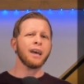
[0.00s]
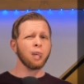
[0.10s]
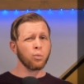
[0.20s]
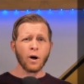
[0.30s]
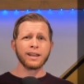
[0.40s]

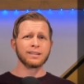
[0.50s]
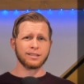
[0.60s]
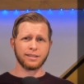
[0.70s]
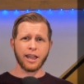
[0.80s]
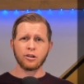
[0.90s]
and
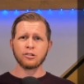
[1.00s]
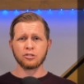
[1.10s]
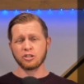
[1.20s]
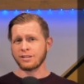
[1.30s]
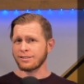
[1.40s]
what
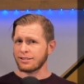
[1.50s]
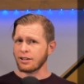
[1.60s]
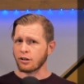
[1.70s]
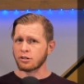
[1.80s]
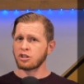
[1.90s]
carriers should
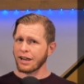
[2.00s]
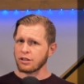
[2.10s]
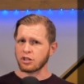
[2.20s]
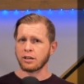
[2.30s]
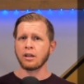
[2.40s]
consider
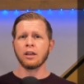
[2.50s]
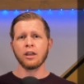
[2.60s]
changing